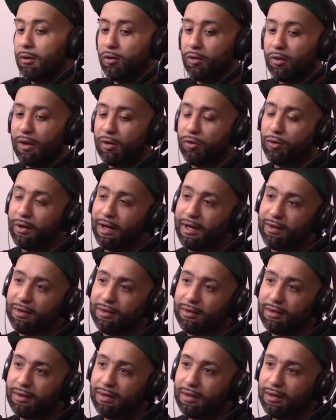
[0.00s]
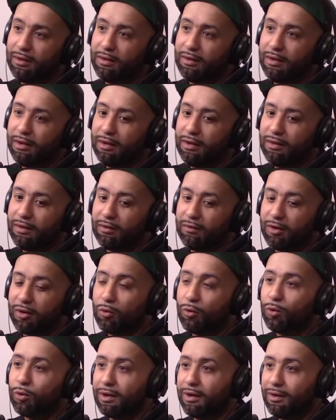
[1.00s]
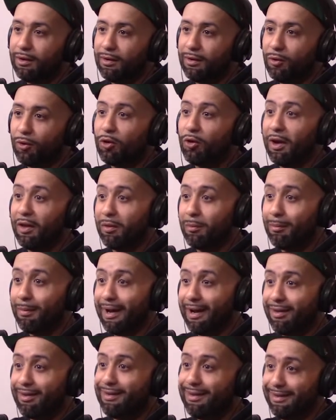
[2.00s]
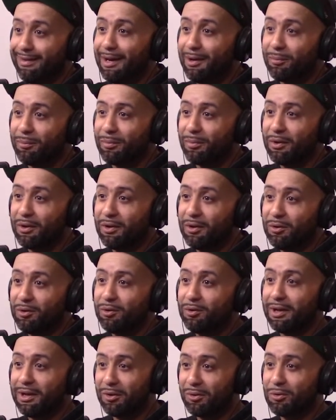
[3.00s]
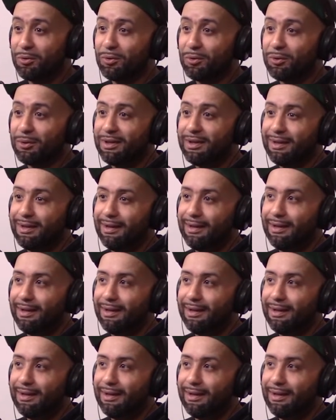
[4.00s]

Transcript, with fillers: you you had the the the recording or you had the mic set up yeah. to record